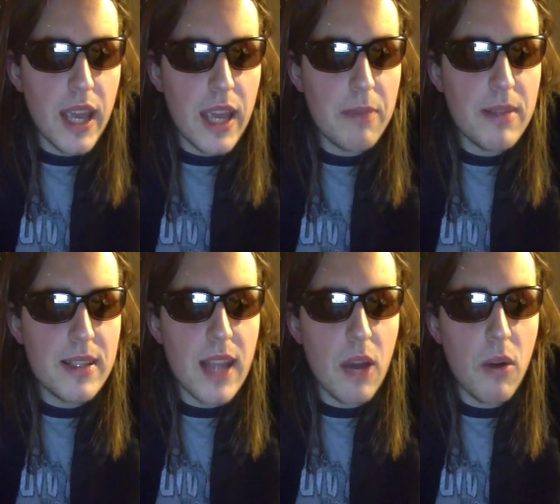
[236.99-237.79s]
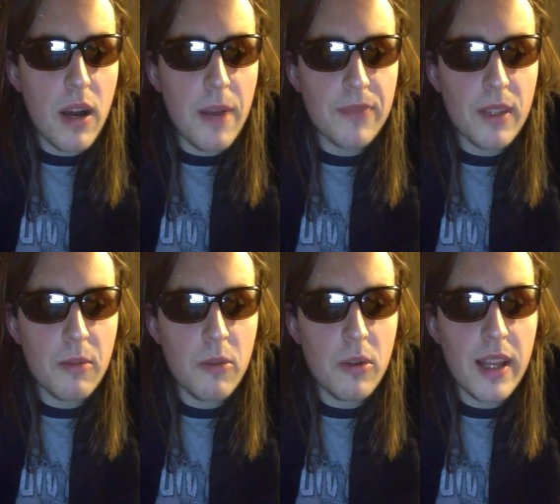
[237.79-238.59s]
Ebisawa,
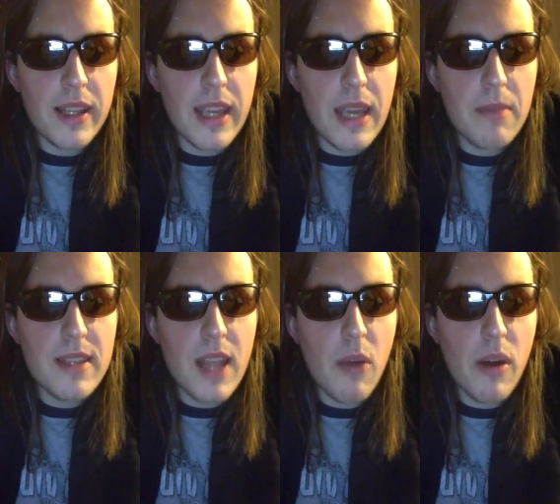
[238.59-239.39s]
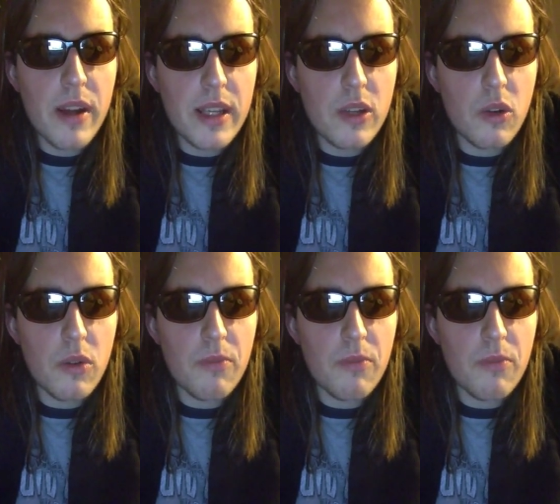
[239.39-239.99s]
more like Ebisawa Riku,